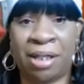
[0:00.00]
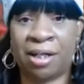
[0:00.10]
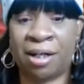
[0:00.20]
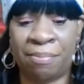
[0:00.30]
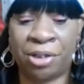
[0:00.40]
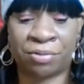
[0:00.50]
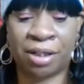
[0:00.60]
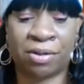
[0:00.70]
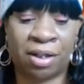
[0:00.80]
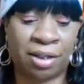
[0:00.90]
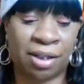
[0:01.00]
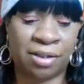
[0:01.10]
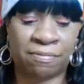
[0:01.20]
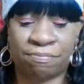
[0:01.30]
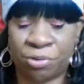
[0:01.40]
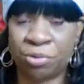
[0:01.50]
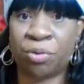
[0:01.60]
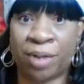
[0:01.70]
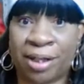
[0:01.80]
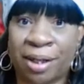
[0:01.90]
and hubby drink all of this for
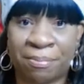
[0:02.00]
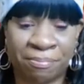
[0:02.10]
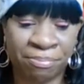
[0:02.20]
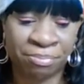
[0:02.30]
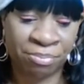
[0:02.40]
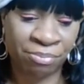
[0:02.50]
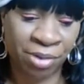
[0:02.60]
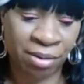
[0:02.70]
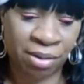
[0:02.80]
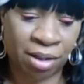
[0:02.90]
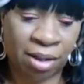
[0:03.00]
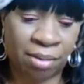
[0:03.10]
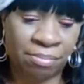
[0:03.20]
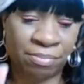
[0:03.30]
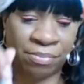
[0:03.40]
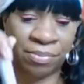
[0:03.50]
the weekend.